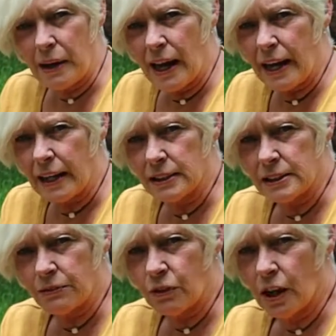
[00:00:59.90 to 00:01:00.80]
my
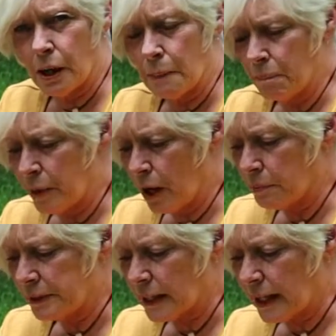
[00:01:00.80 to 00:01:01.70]
hands from
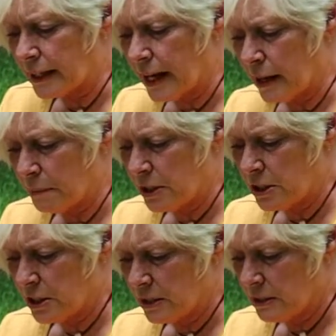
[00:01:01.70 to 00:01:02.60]
herbicide
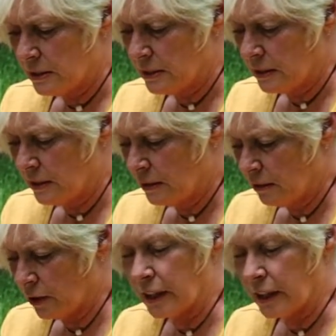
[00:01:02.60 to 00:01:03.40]
damage, or